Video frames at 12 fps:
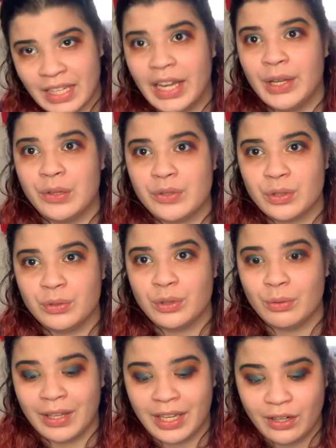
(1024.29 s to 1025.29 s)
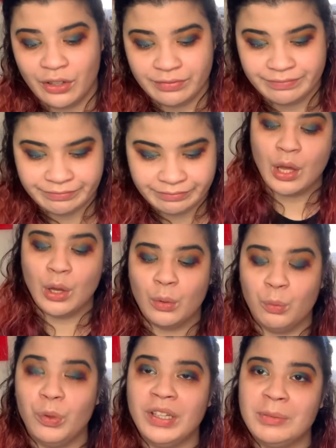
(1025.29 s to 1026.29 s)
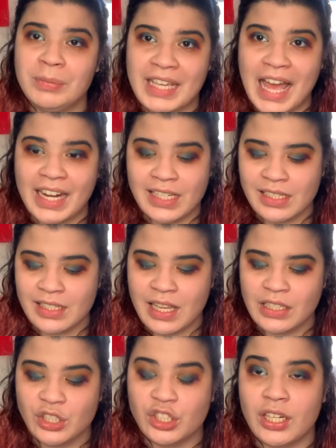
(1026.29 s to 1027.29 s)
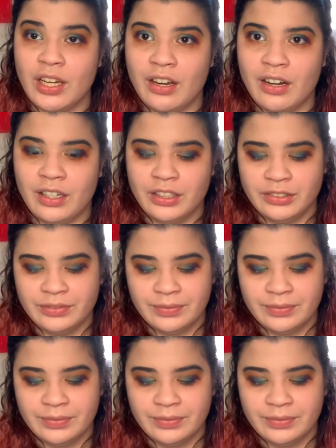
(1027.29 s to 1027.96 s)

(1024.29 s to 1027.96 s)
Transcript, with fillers: I also don't care. William Gaddis, Jr.